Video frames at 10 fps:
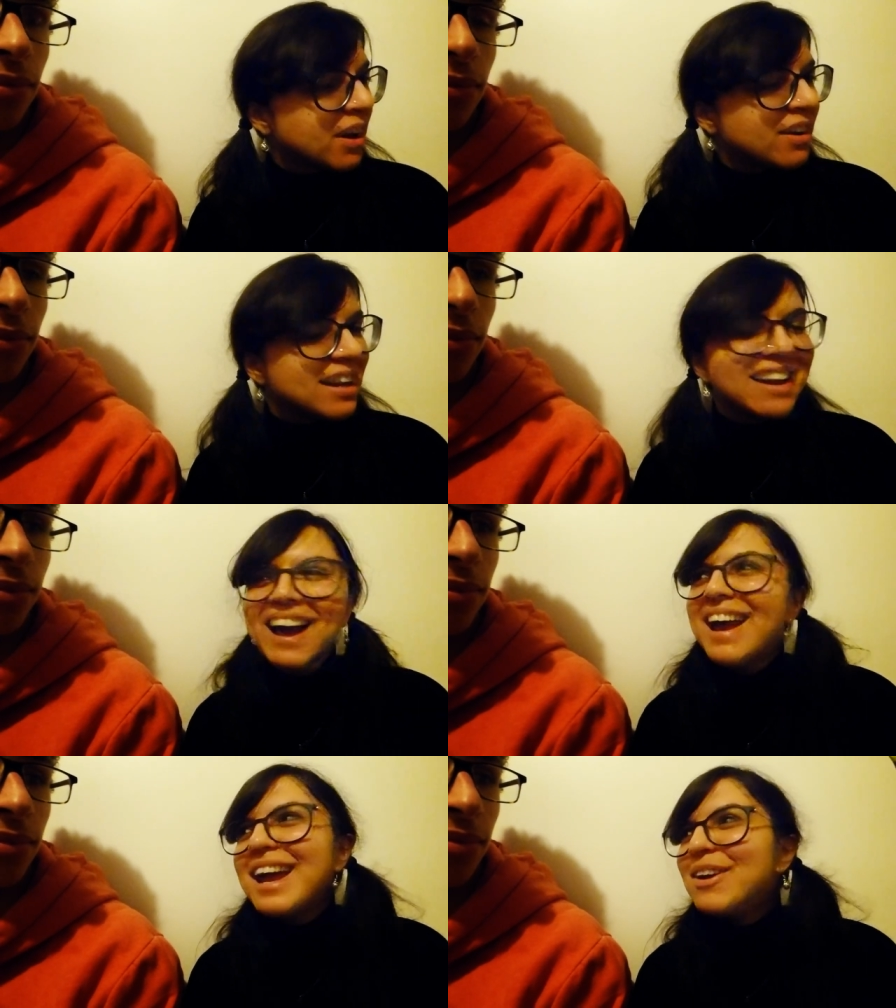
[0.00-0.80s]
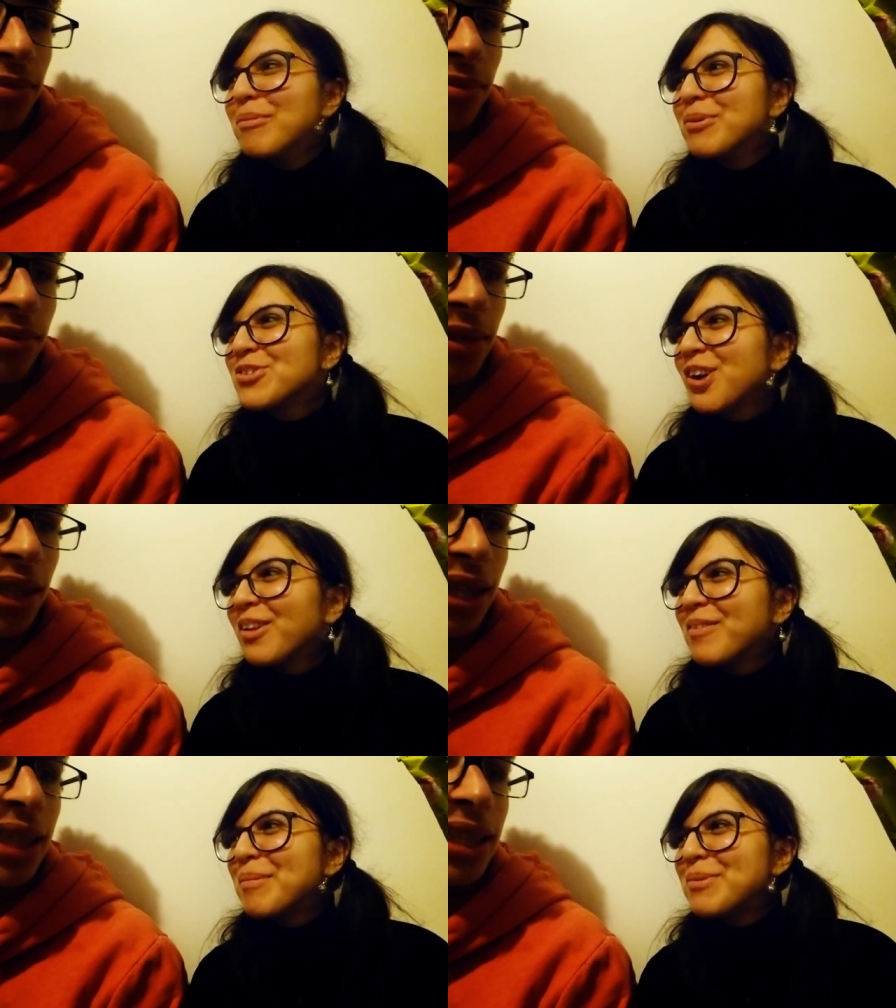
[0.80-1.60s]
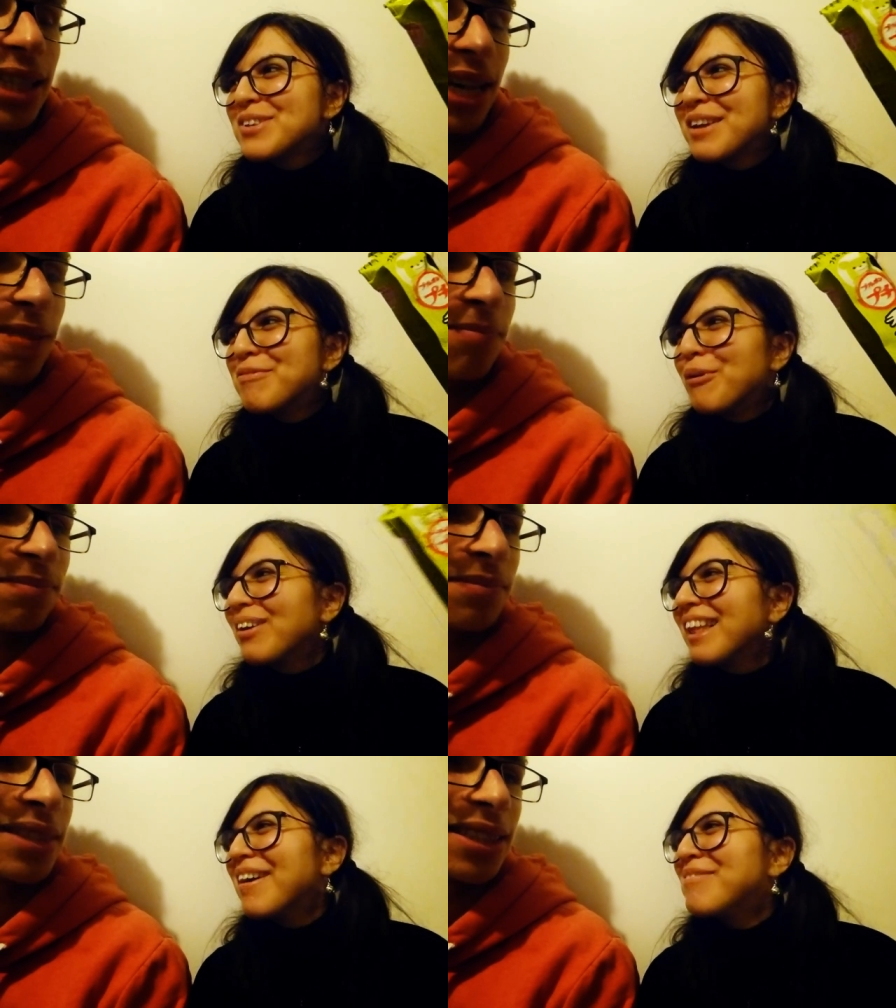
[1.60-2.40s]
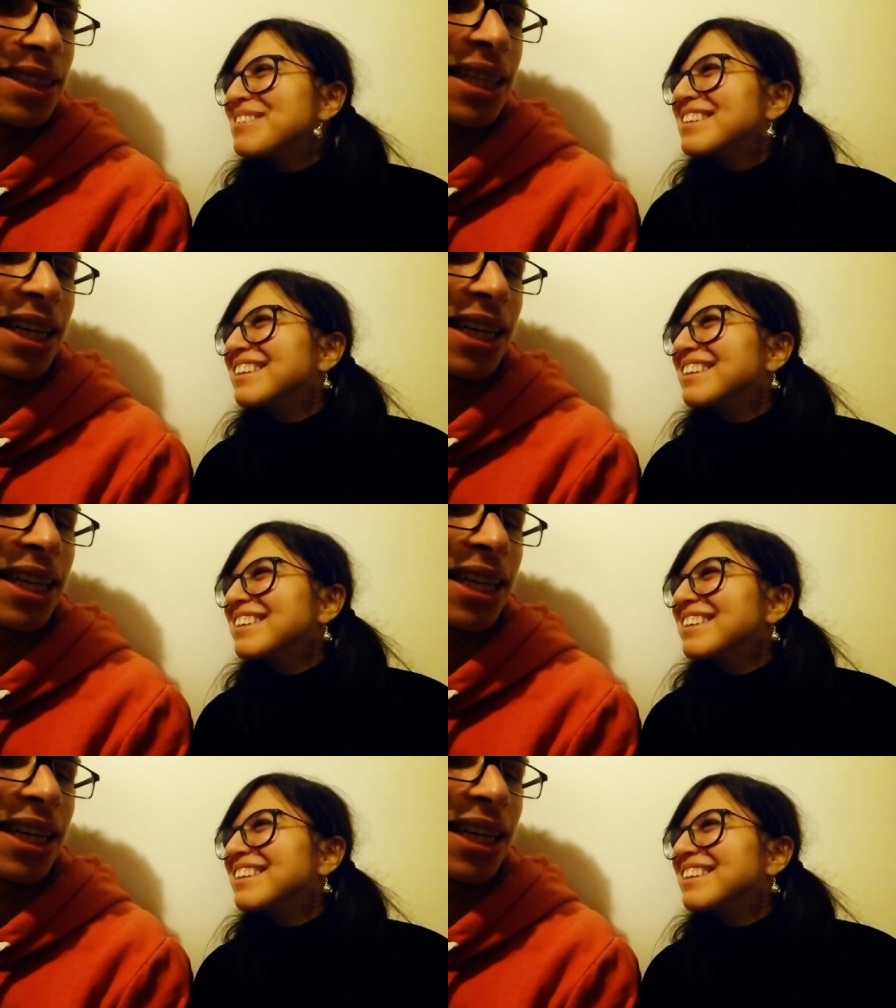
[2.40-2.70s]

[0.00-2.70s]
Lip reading: I ate almost all of them. There's like four left.